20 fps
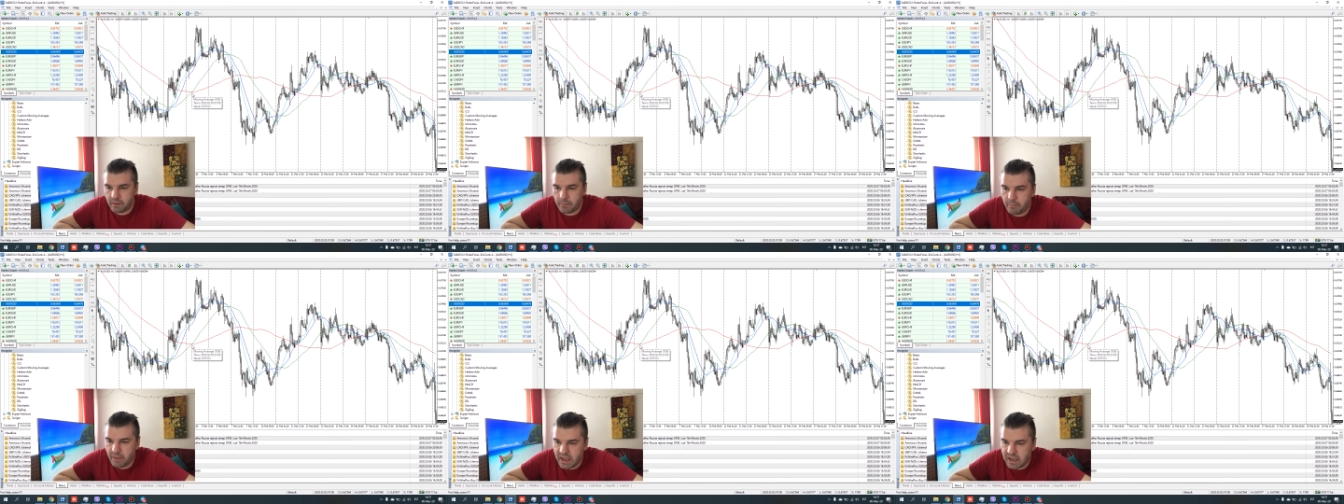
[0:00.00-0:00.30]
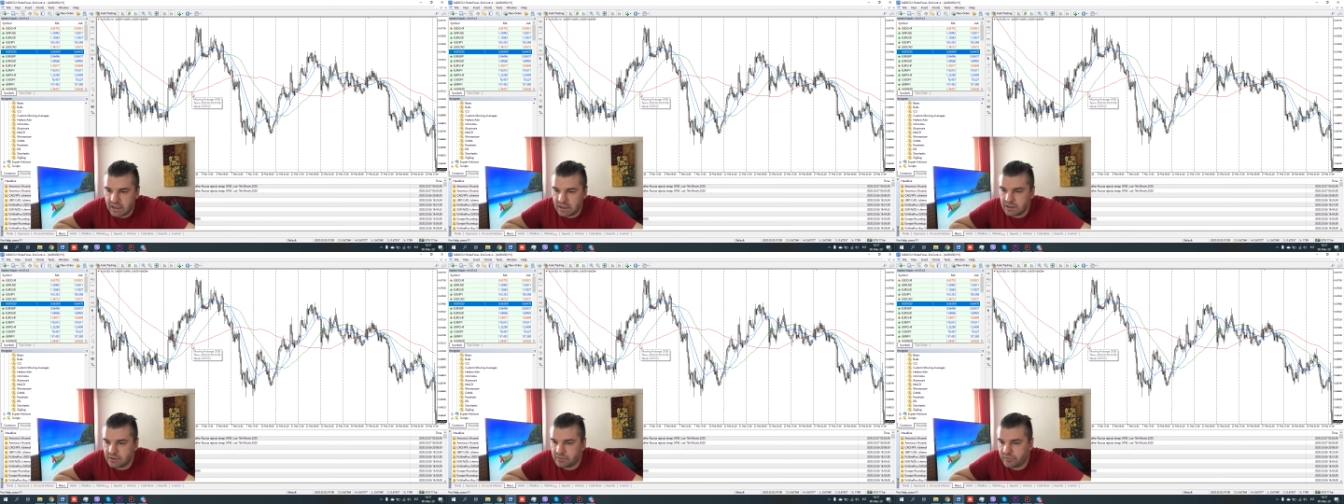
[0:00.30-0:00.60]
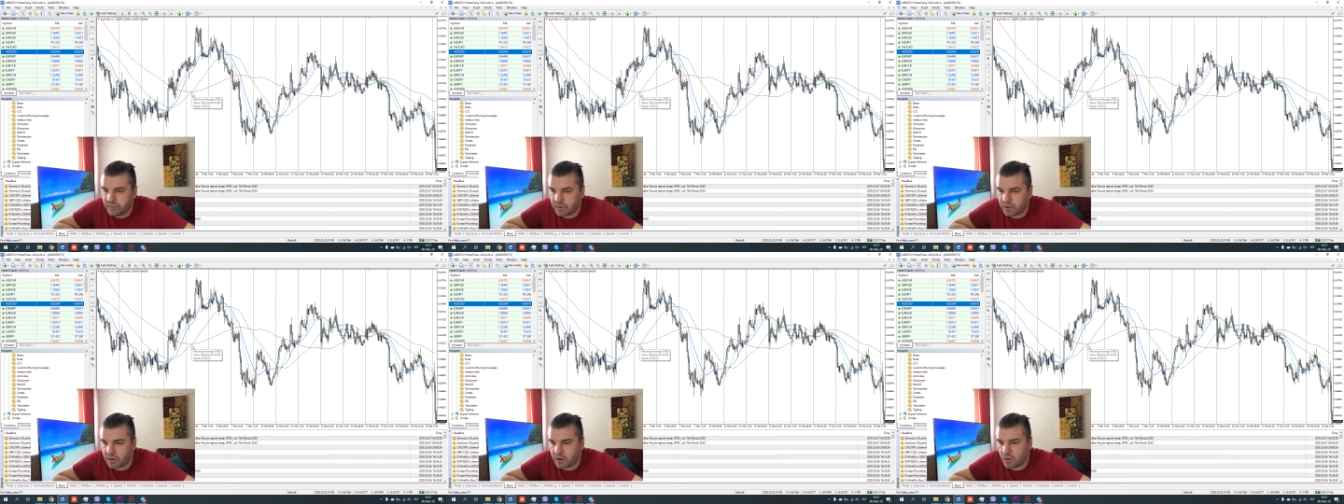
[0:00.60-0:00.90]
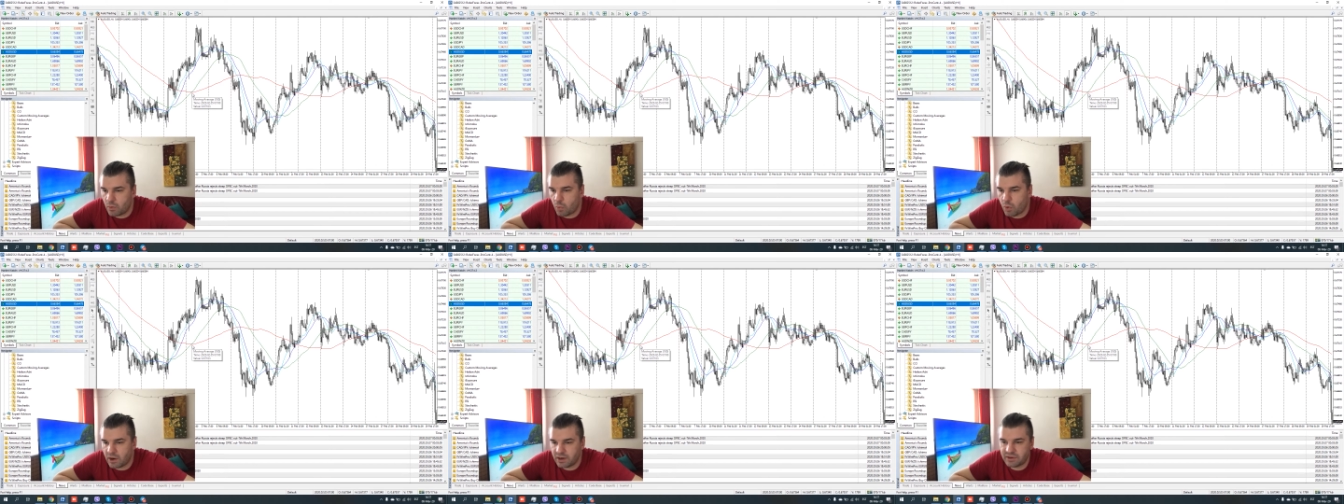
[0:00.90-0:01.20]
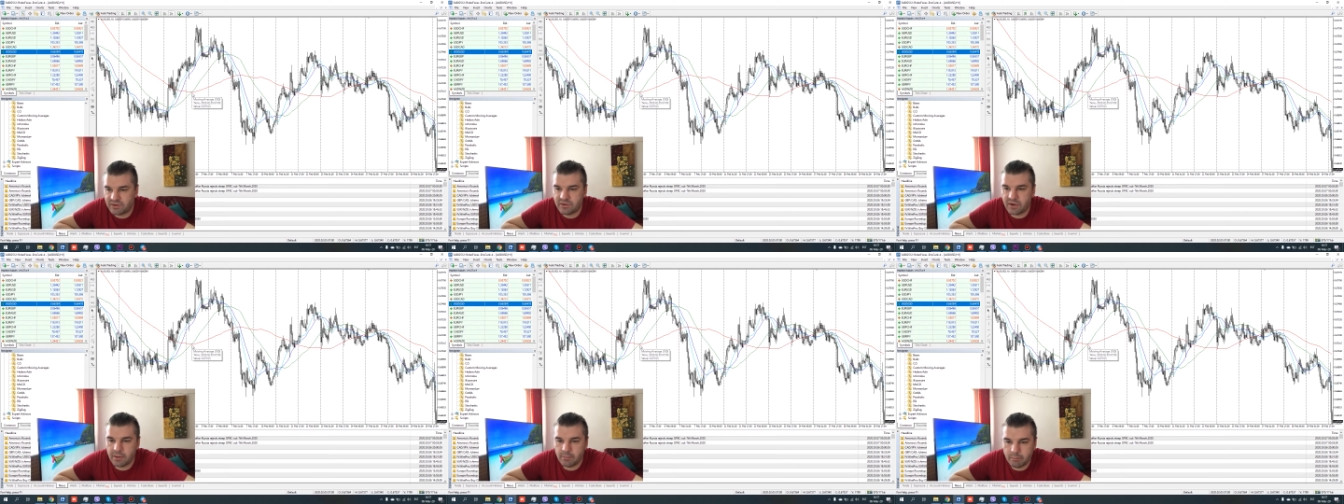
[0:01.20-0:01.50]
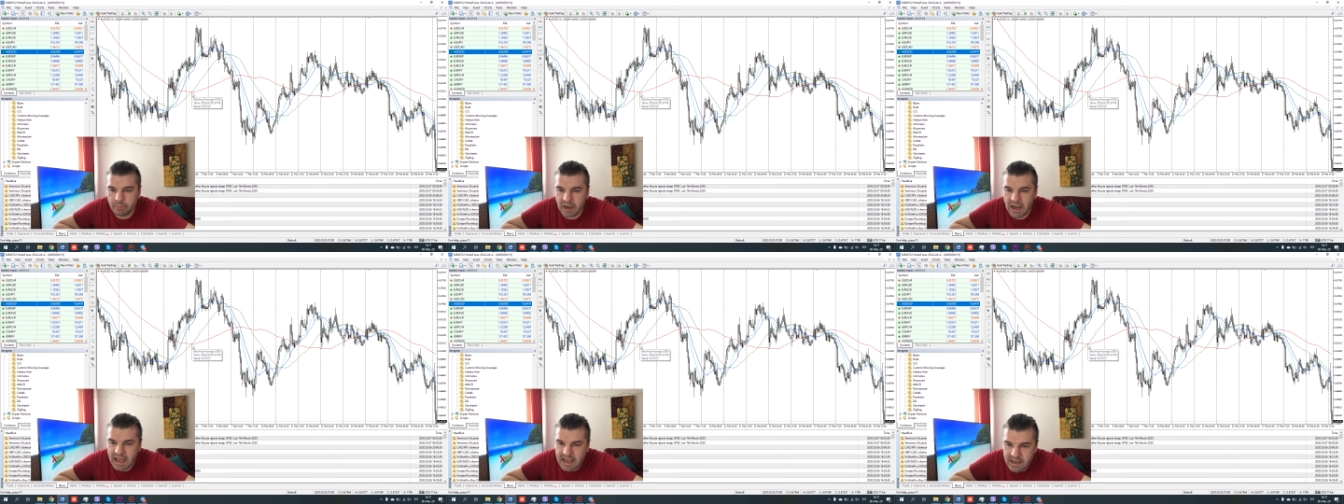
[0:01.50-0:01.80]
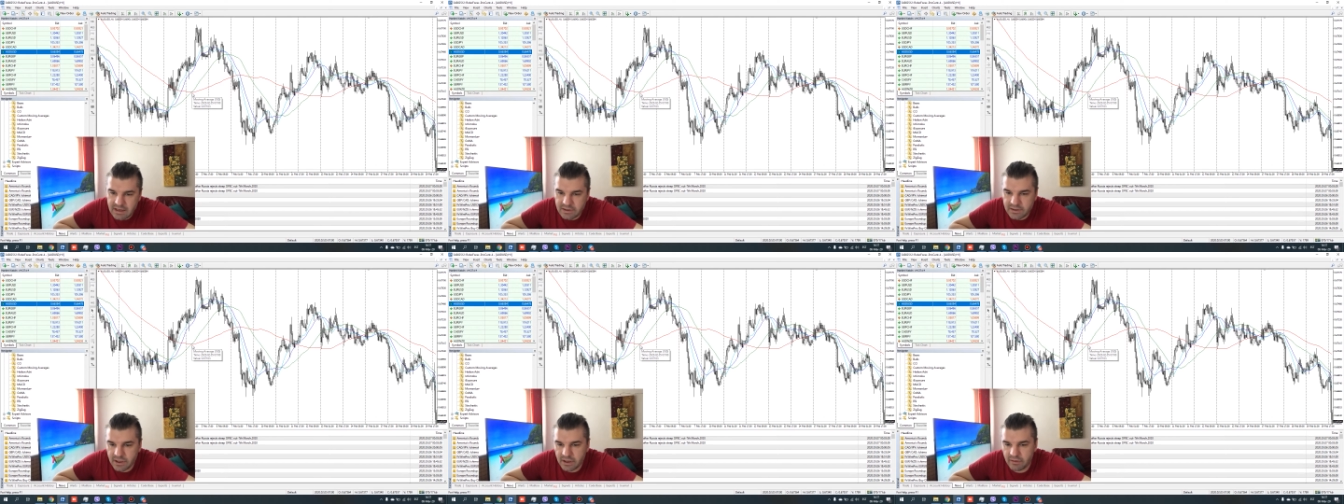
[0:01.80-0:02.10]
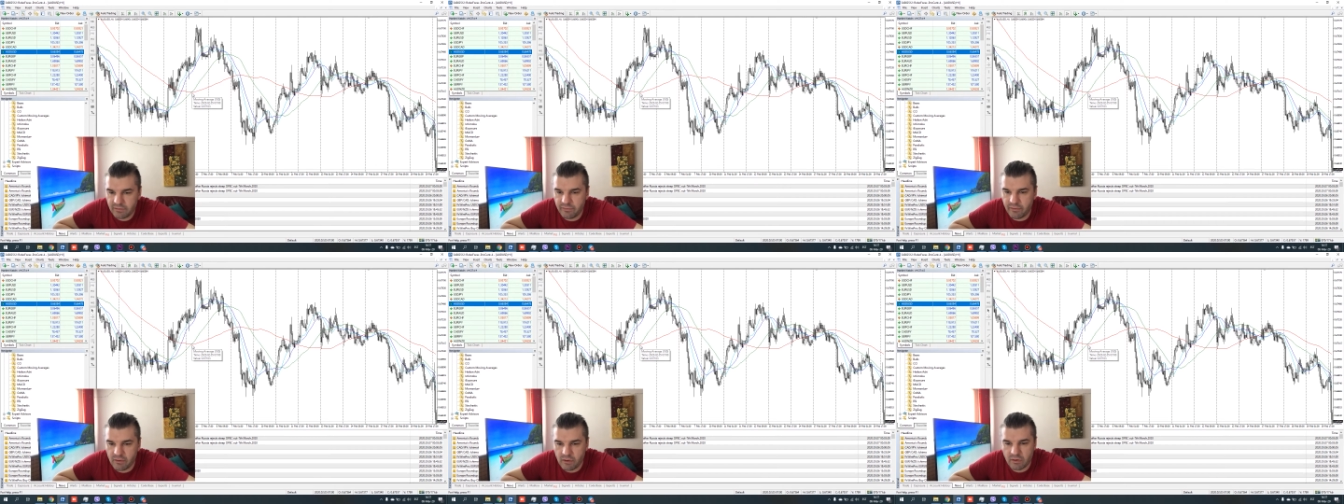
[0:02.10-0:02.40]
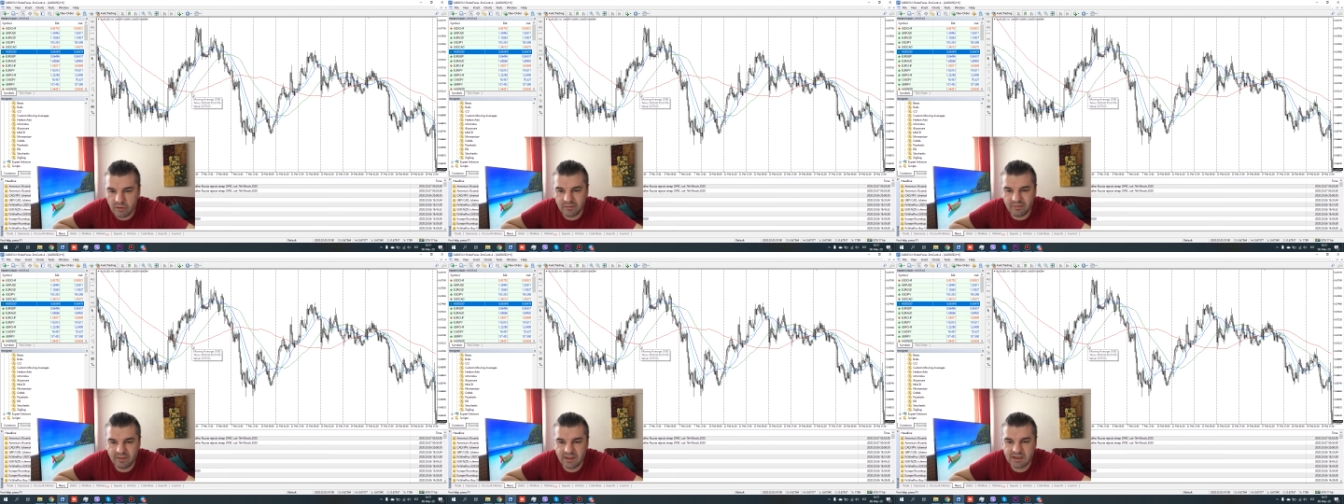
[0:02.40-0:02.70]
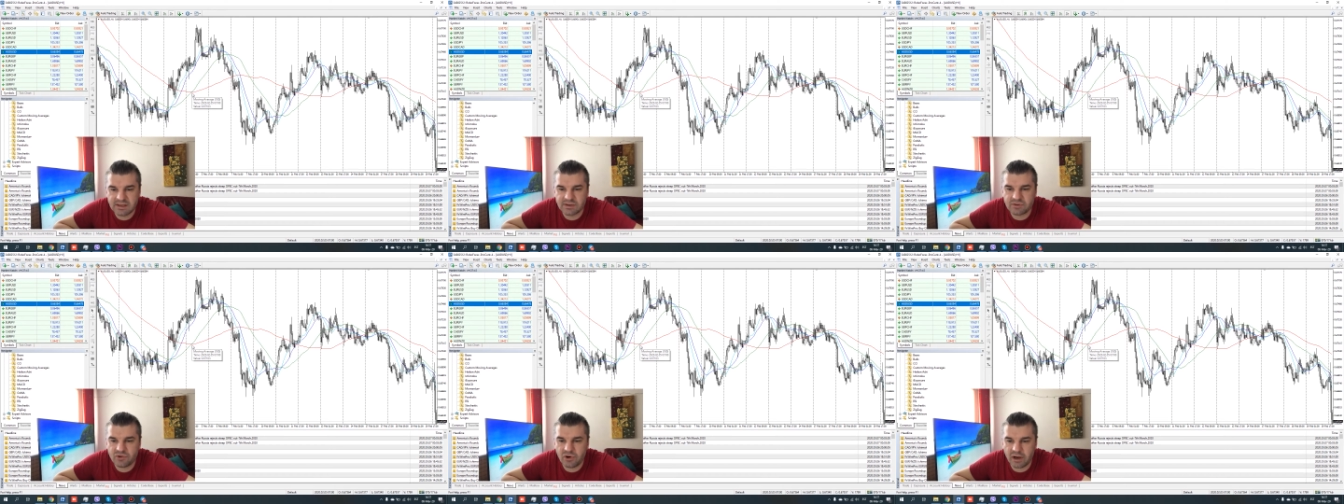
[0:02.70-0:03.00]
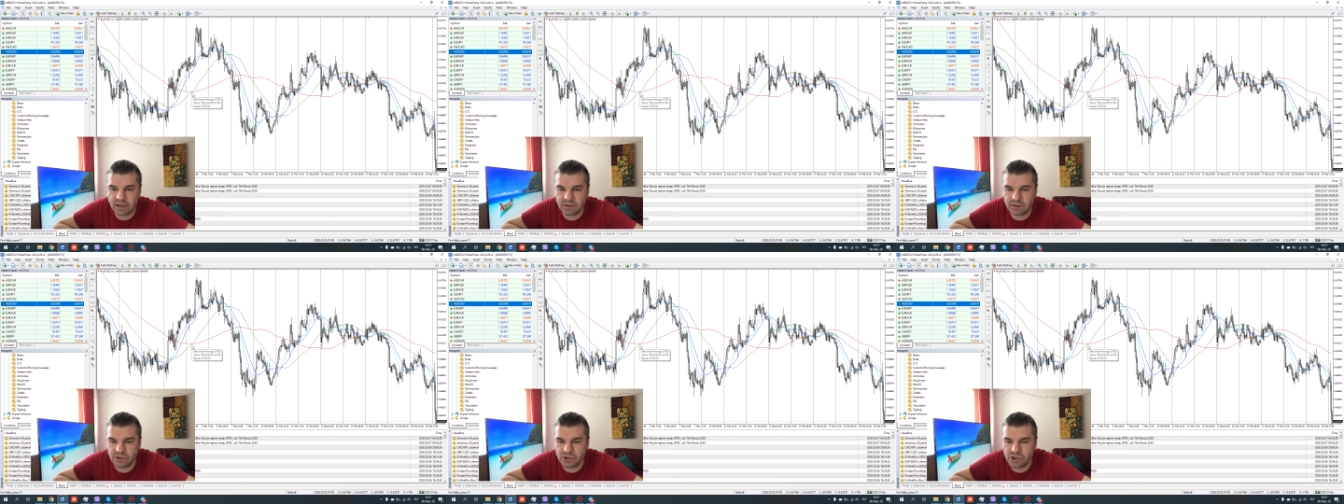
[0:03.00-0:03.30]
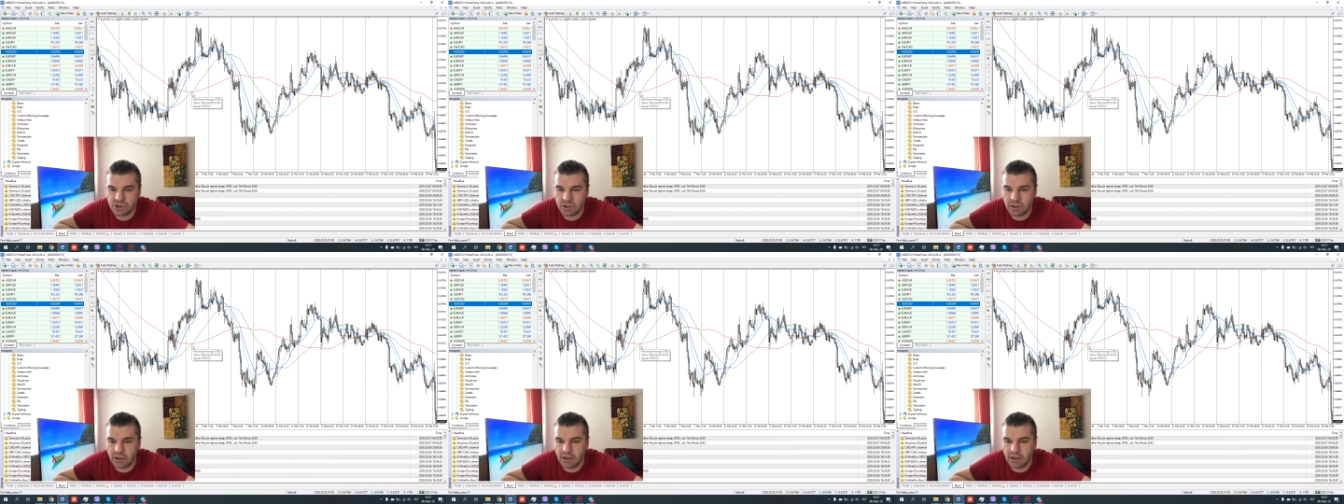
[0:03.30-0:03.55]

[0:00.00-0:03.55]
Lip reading: made one template for this strategy.